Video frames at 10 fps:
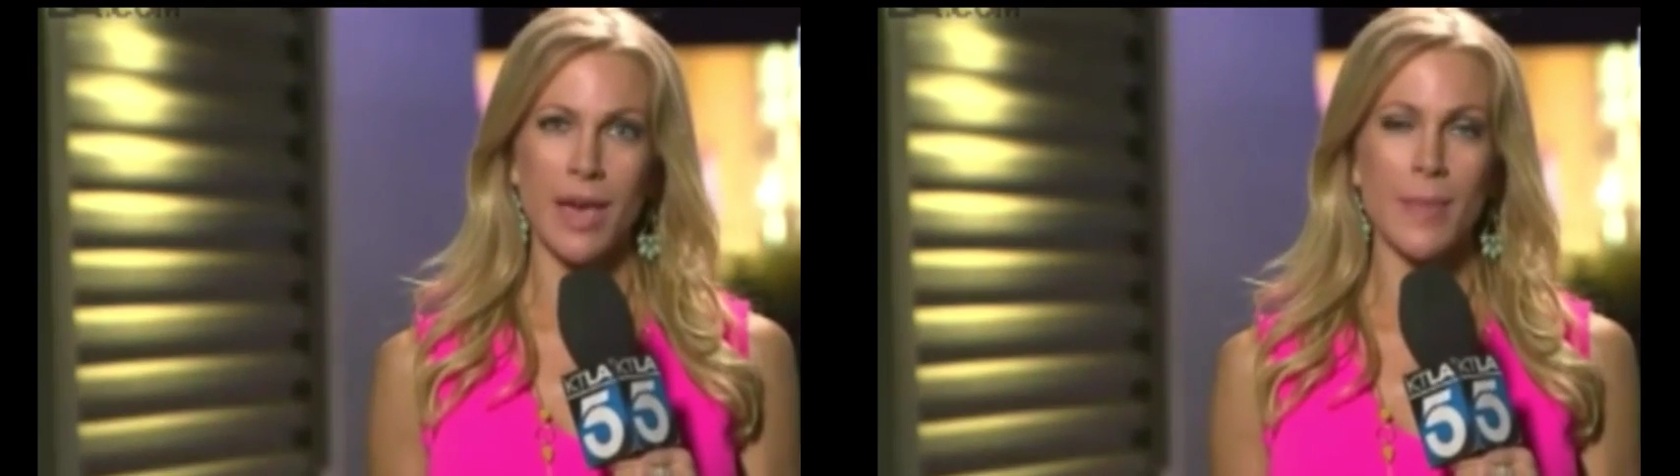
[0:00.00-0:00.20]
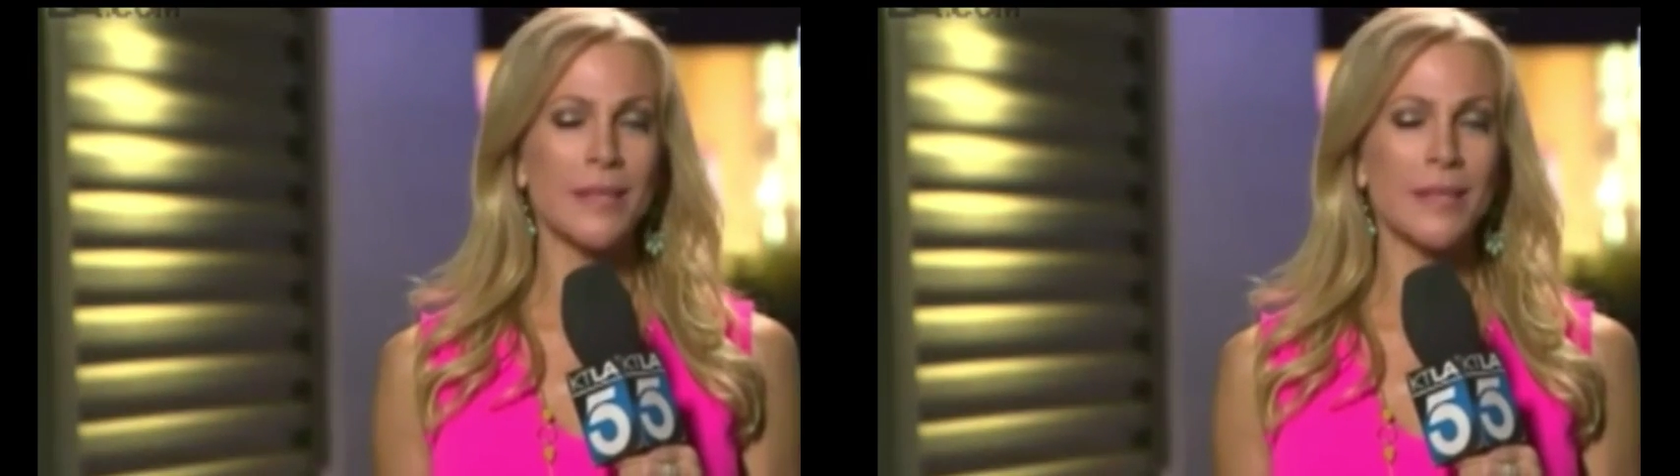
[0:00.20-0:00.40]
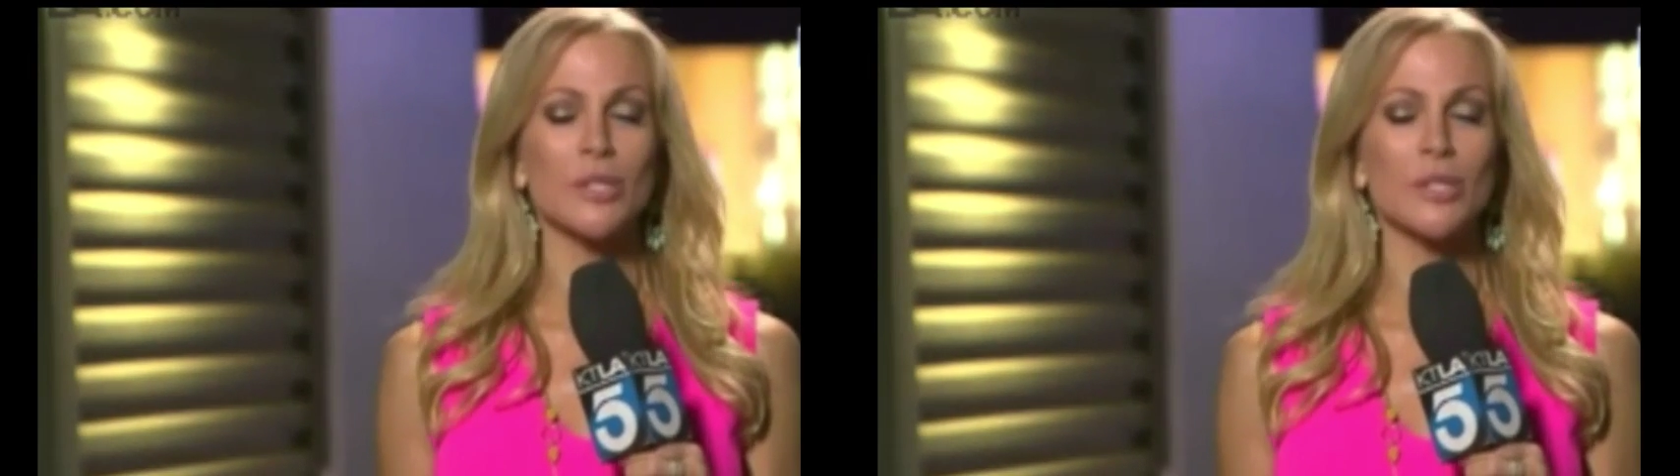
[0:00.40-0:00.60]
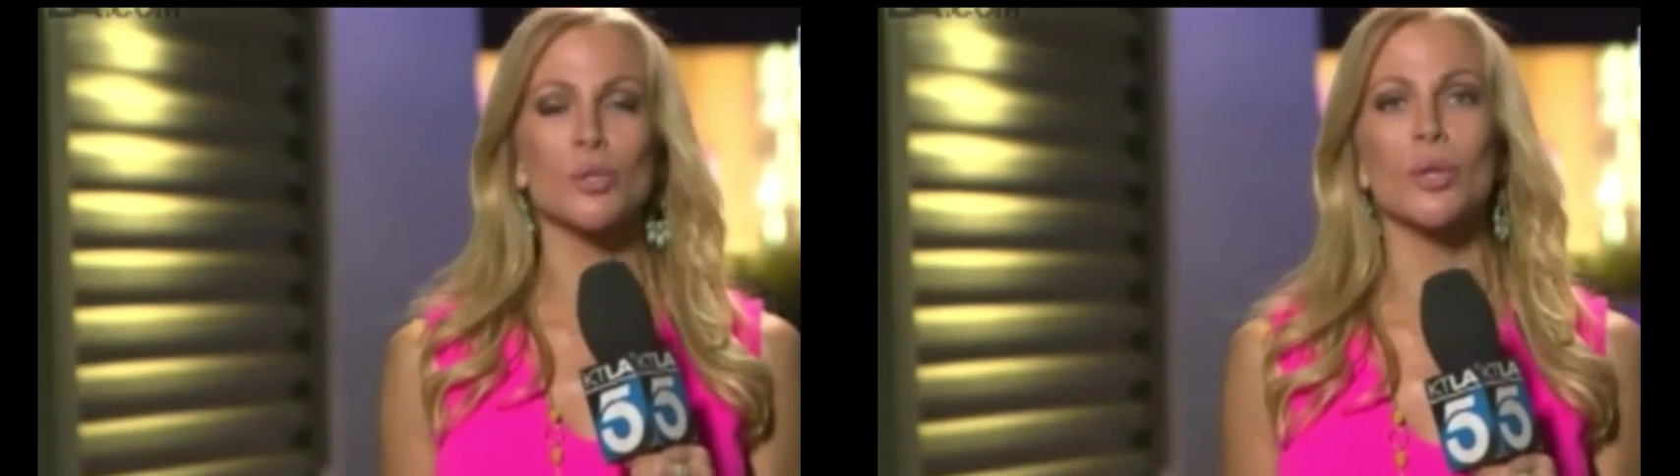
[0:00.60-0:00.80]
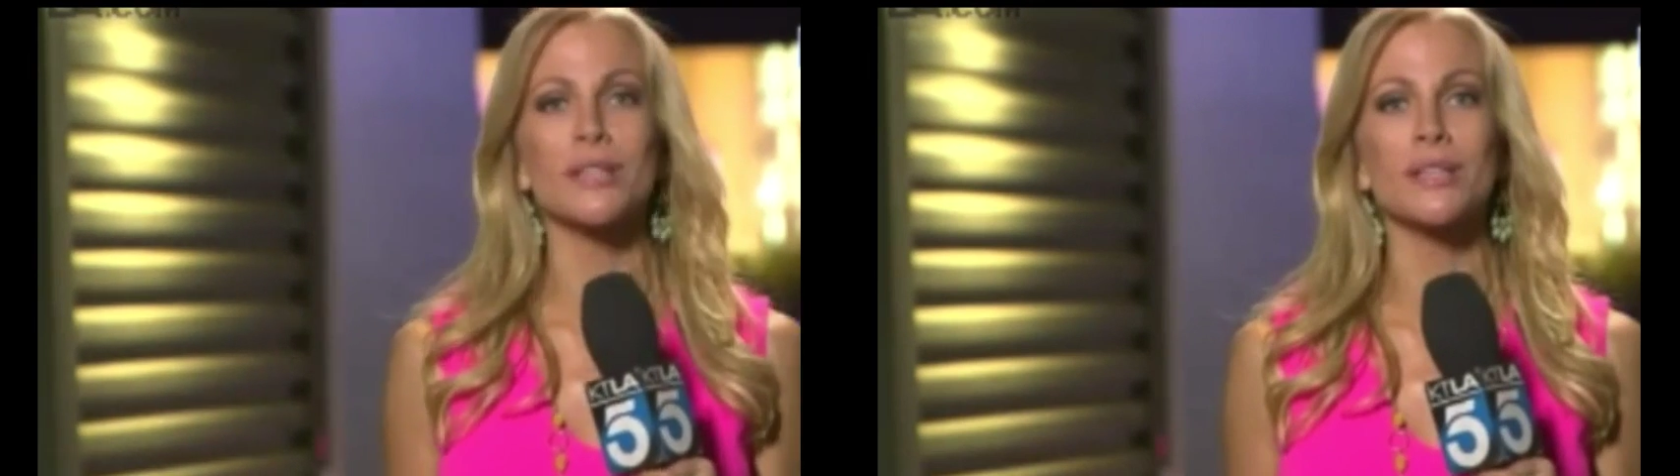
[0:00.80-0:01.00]
and then stole
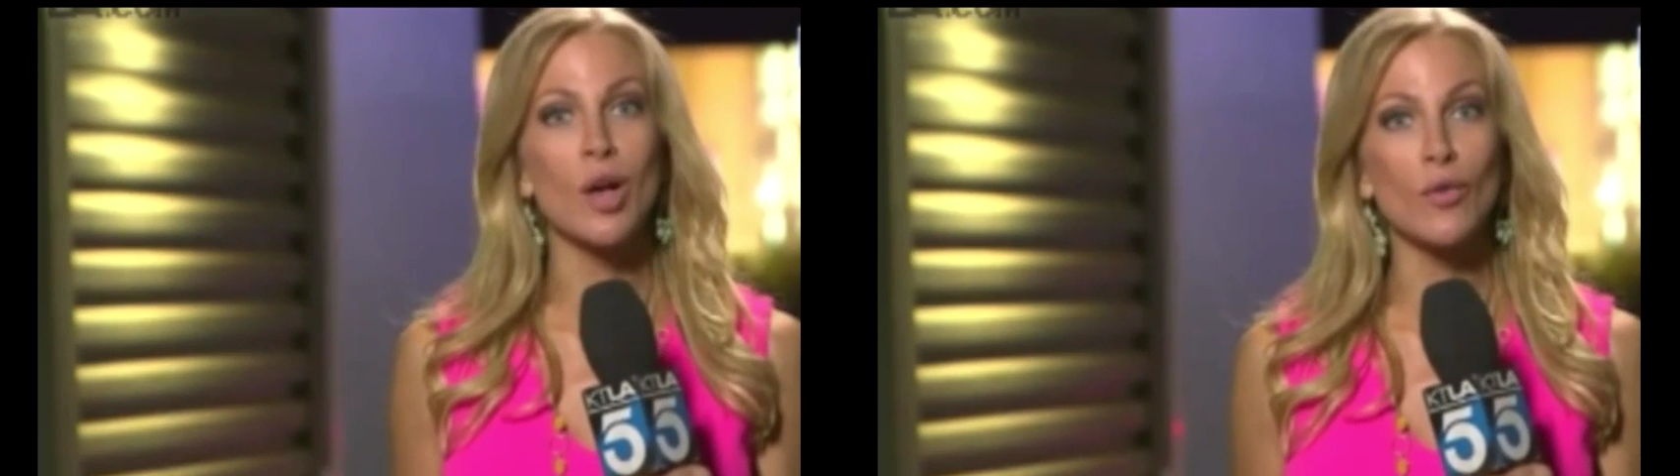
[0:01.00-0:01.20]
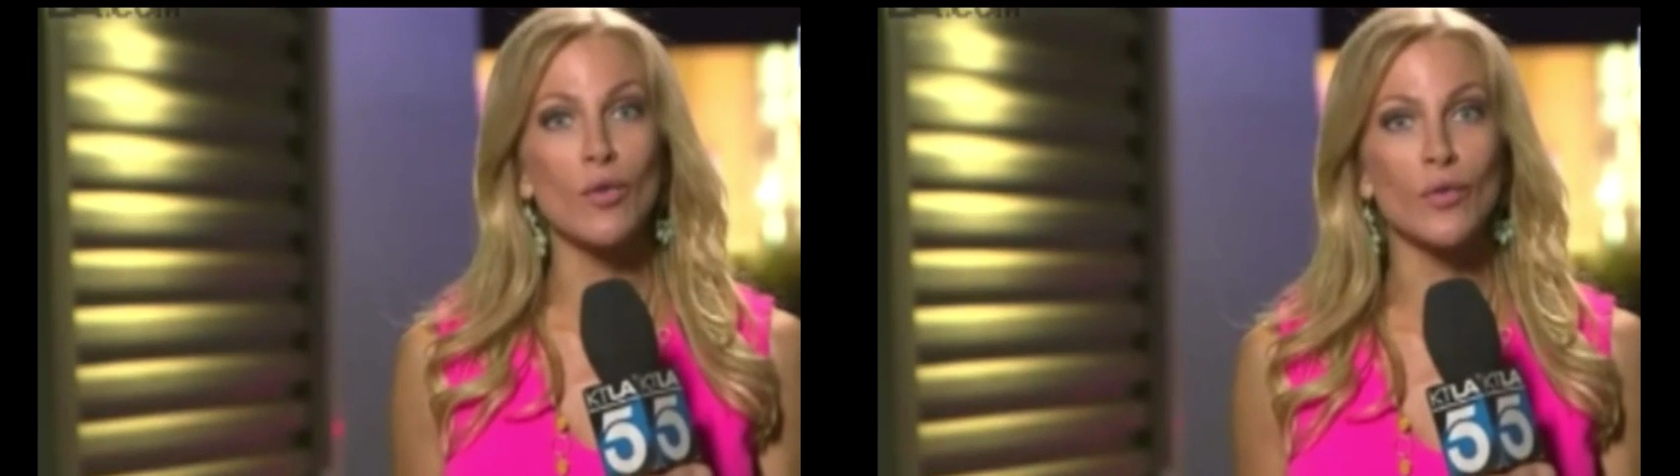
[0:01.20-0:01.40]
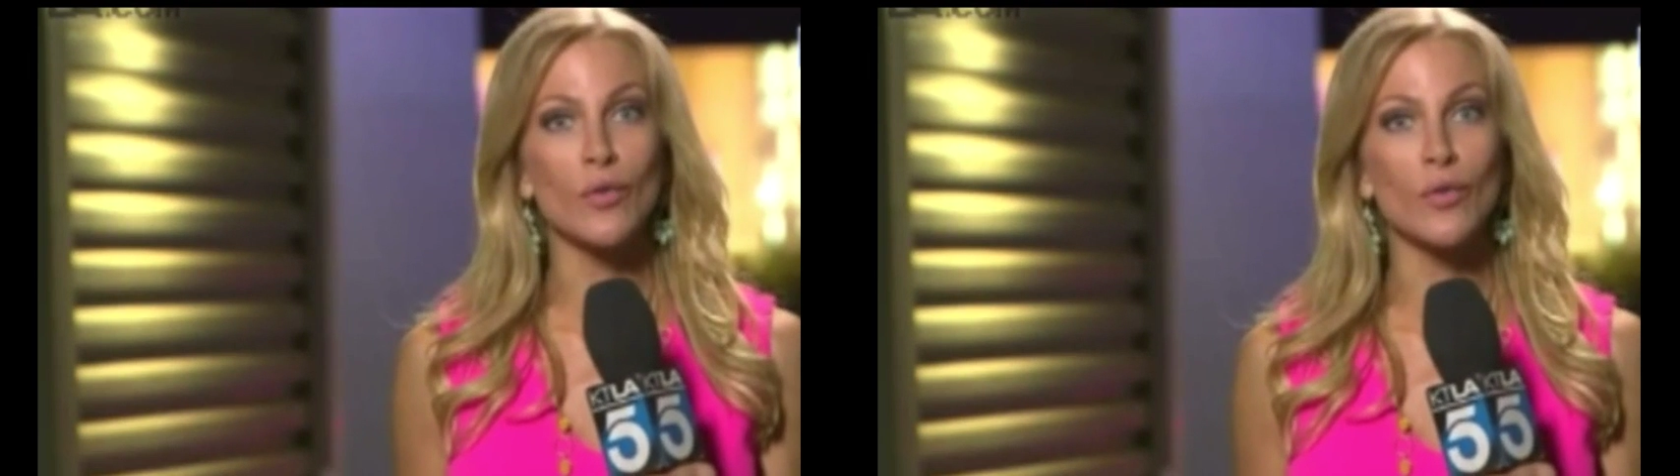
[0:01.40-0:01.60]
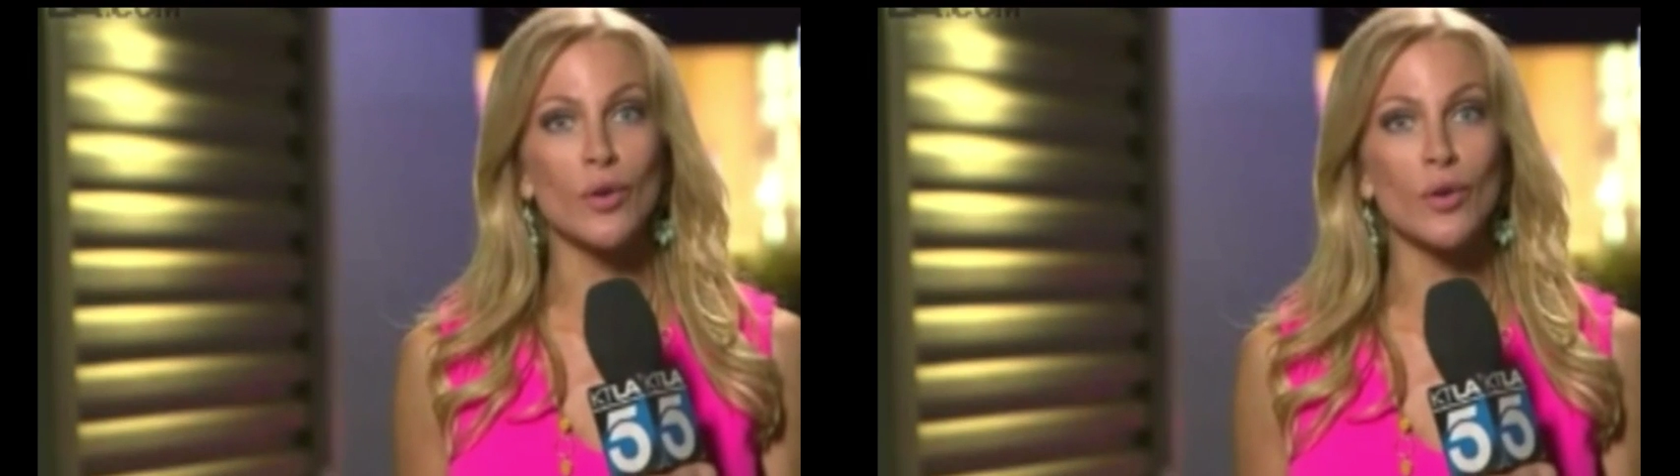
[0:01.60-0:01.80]
his cell phone.